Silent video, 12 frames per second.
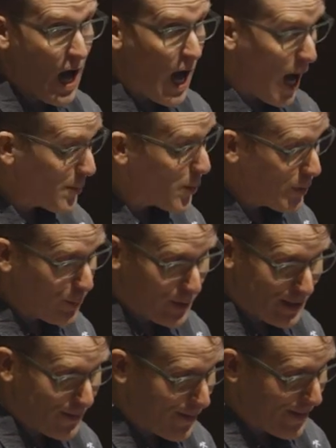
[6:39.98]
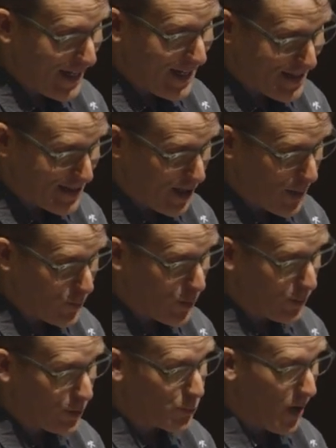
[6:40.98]
I'm a real believer that enzymes
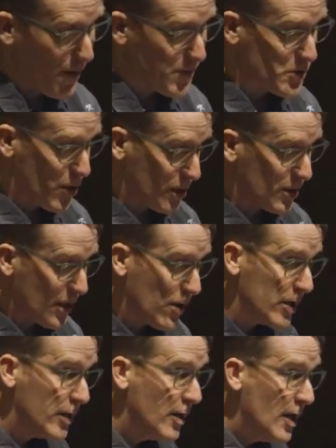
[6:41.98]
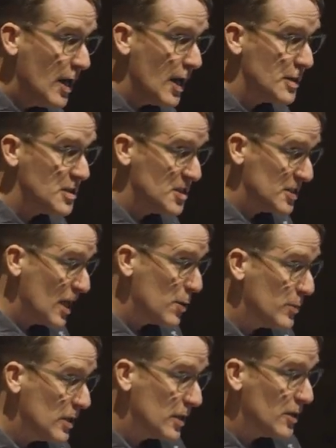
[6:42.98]
will drive the circularity and
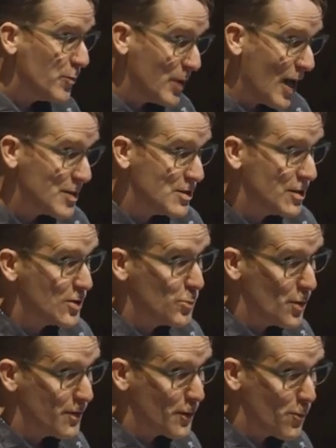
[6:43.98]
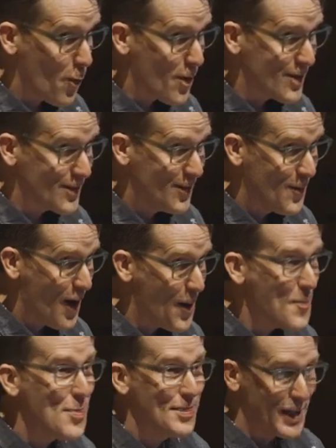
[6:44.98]
sustainability of plastics moving forward.
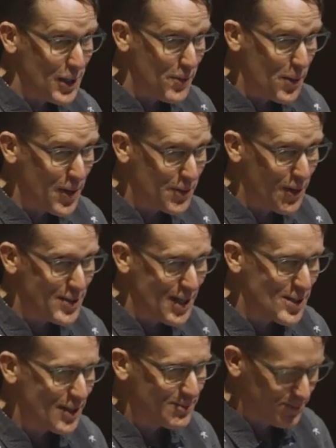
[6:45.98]
Thank you very much for your attention.